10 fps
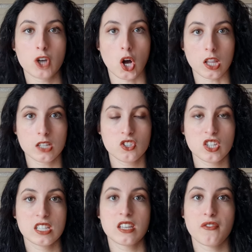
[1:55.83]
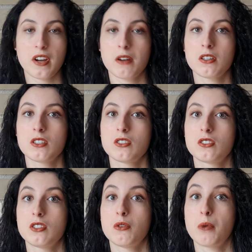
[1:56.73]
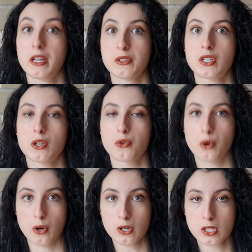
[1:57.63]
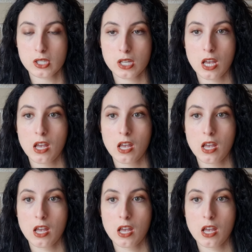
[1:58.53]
college is a very theoretical course,